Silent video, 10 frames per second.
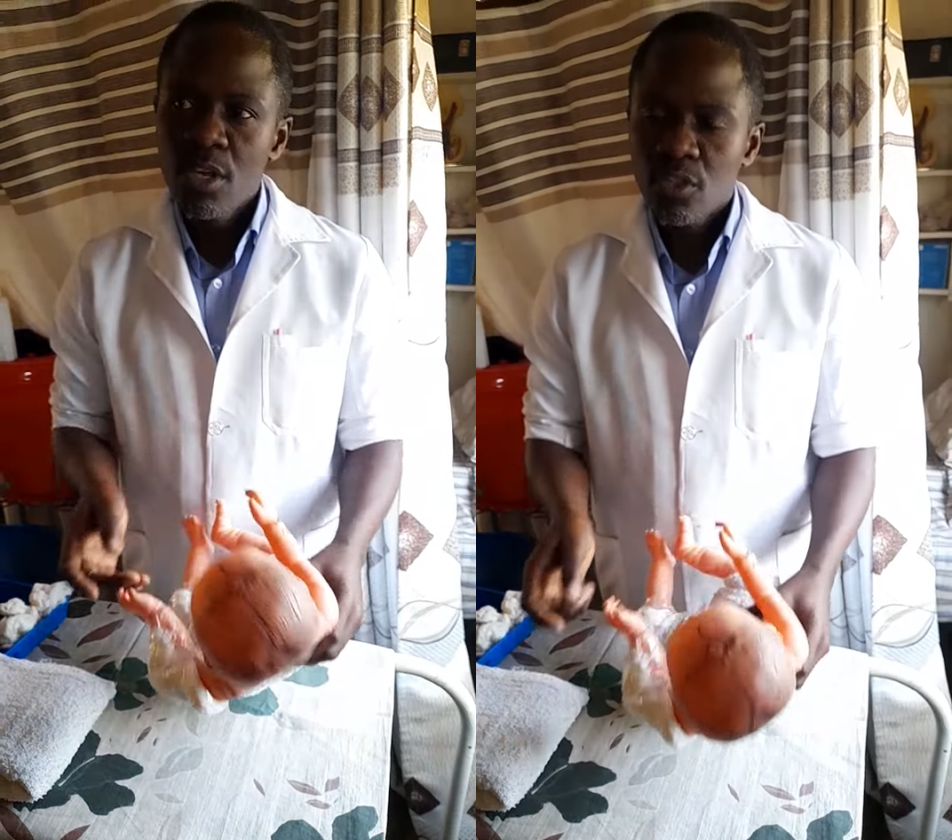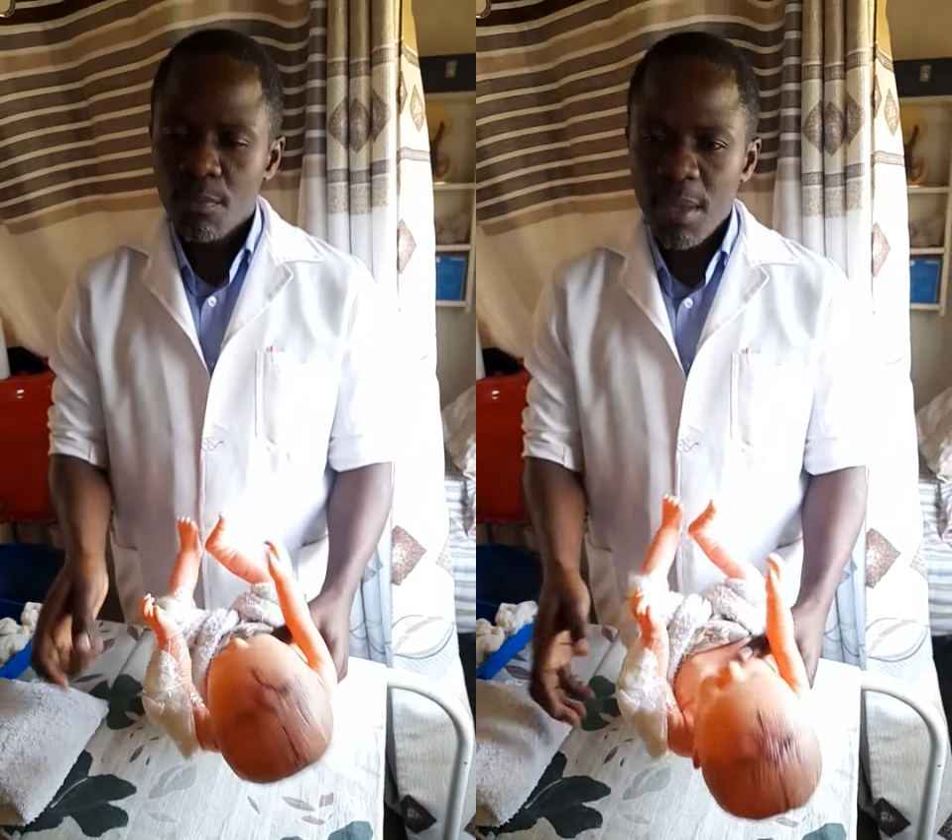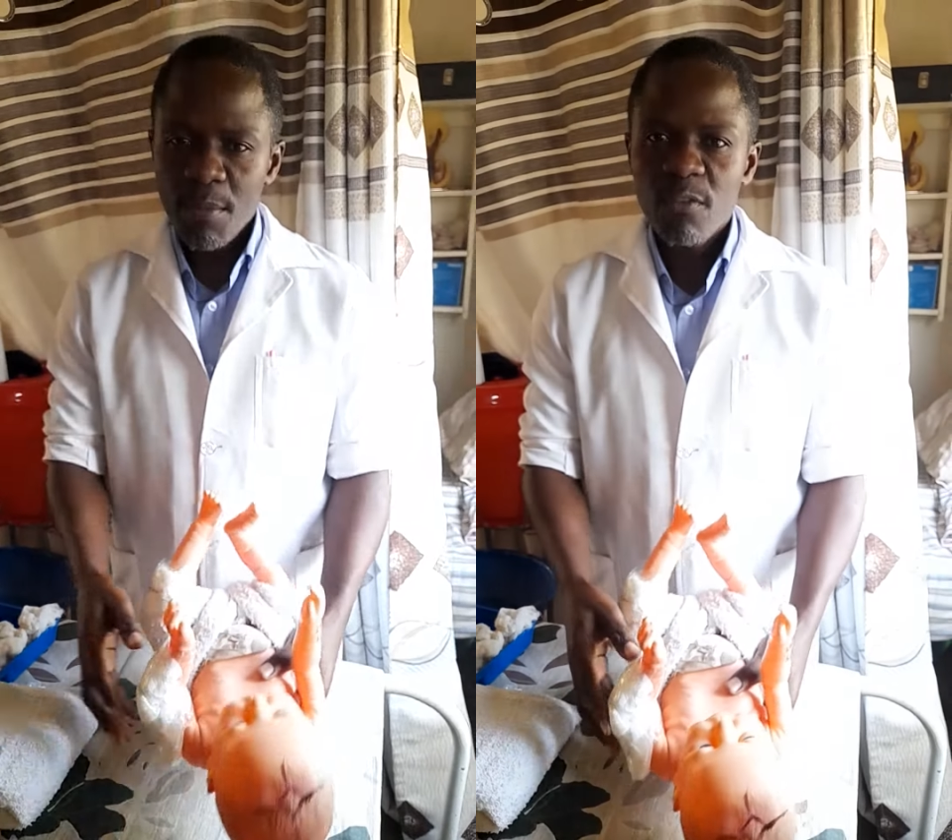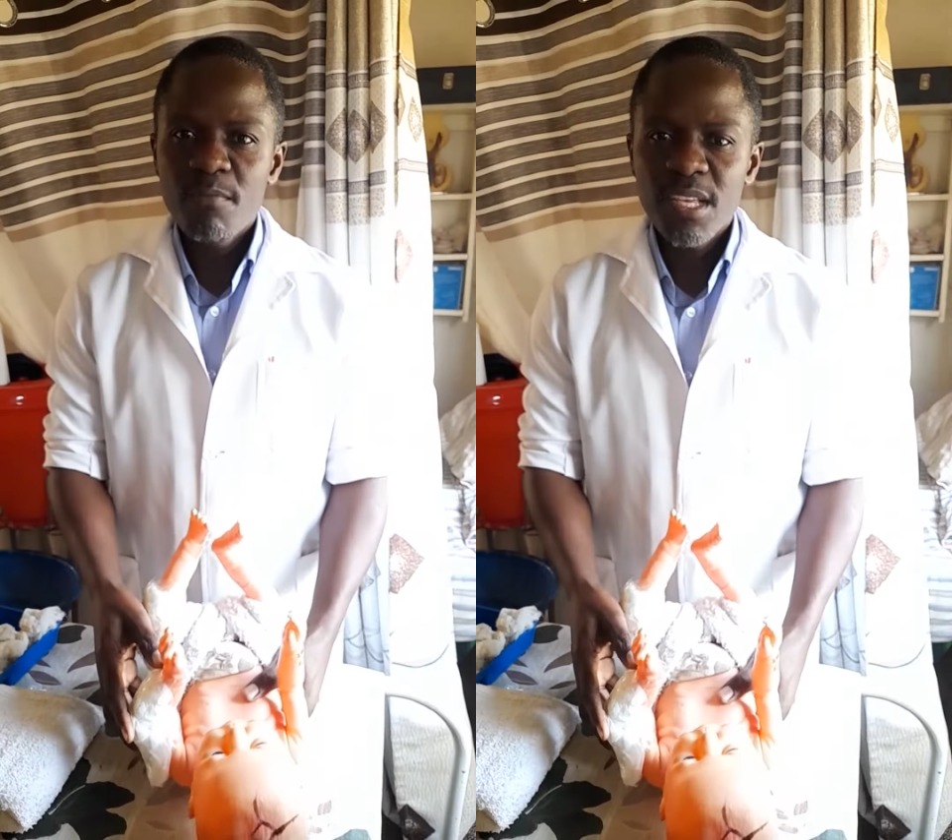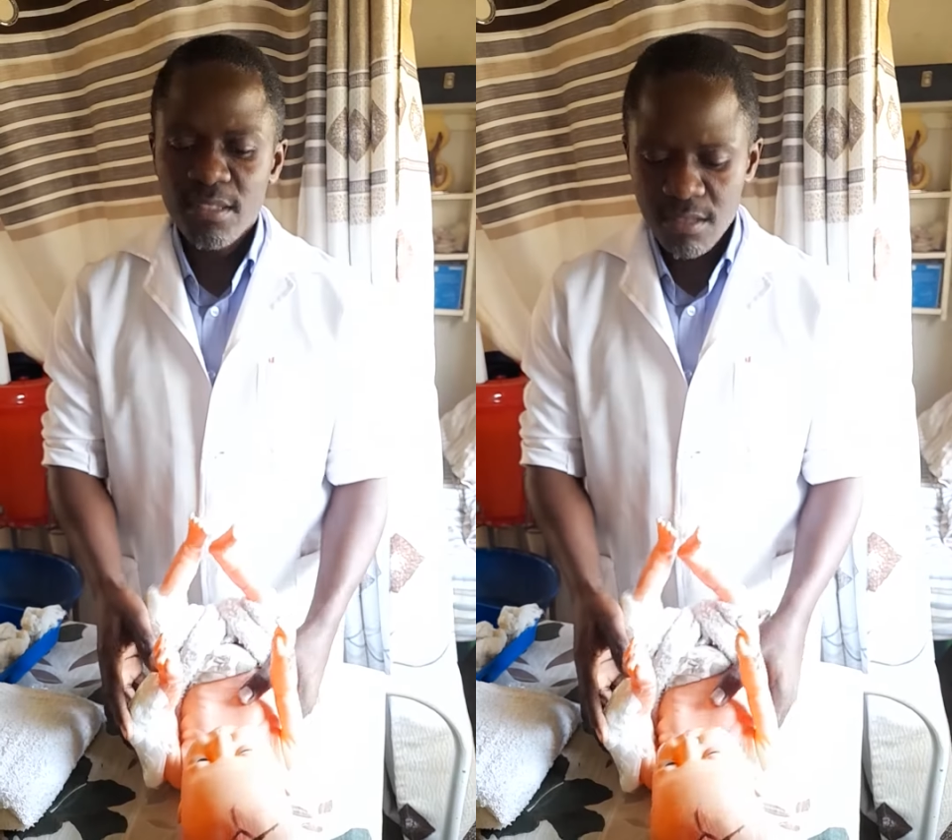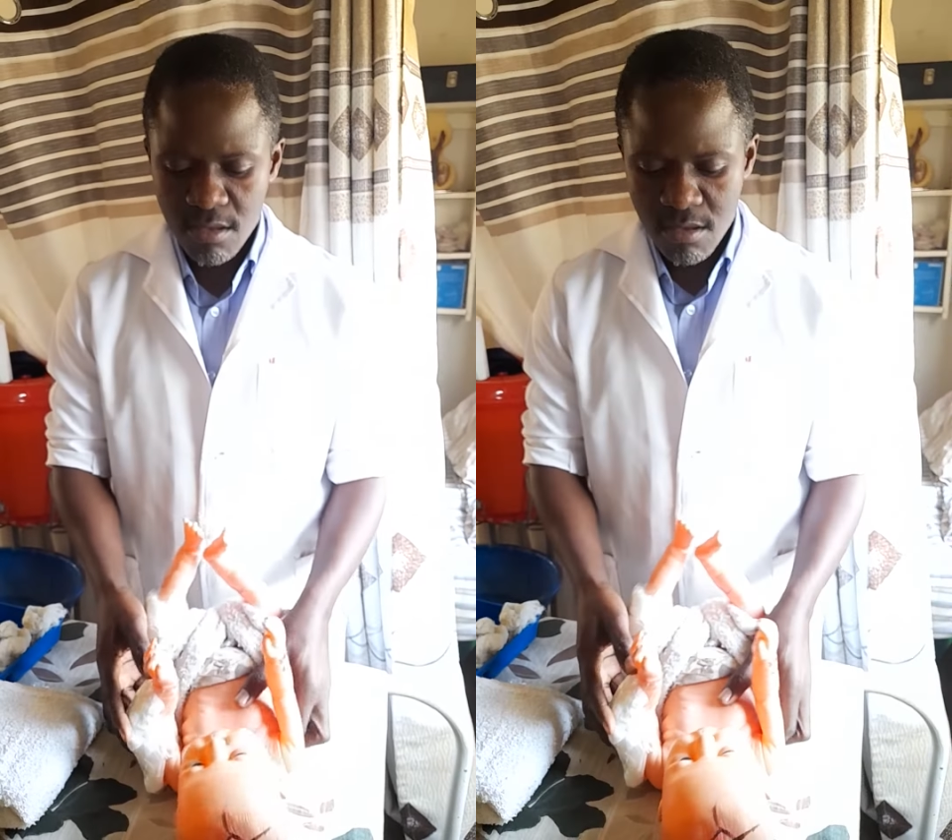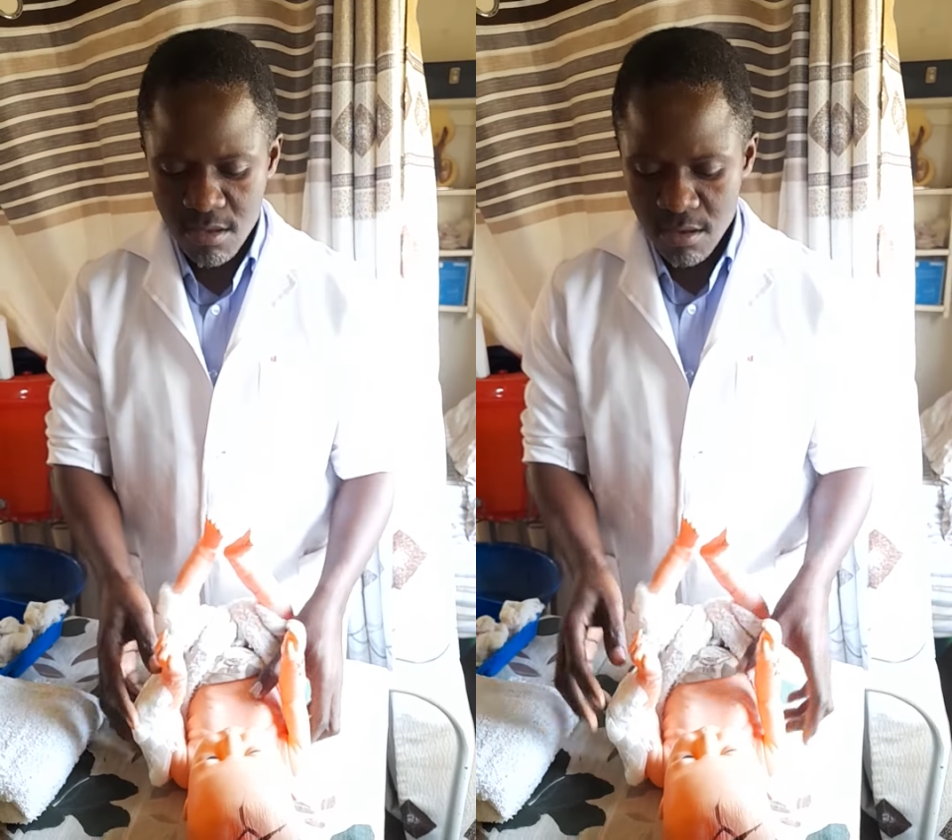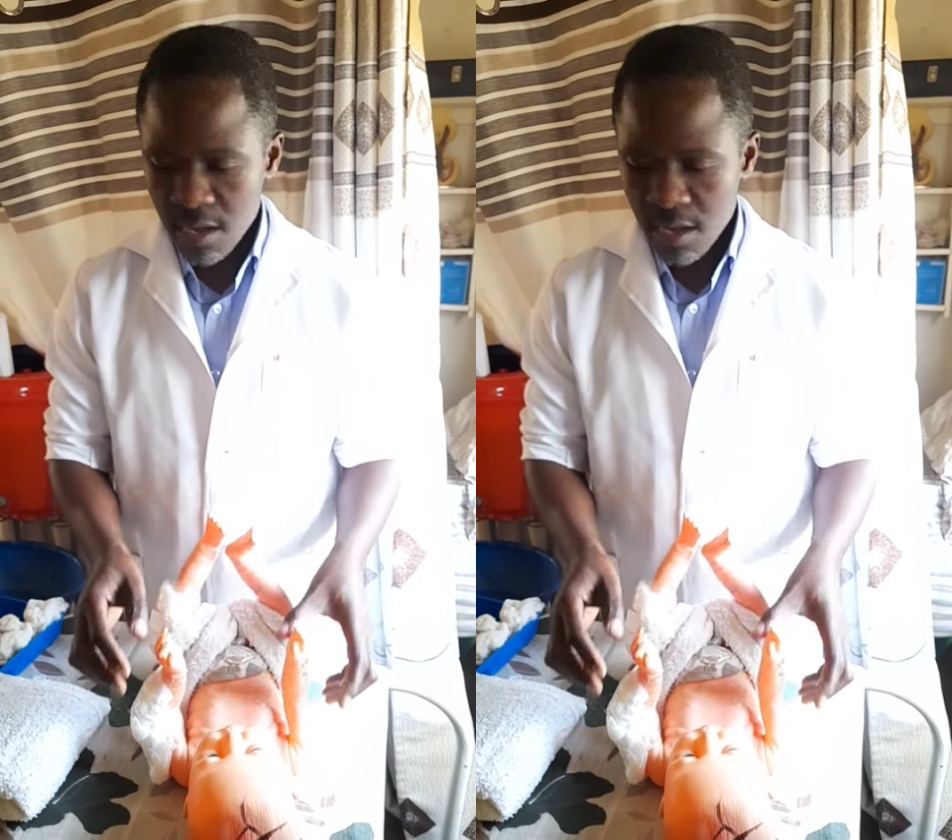So baby of Messi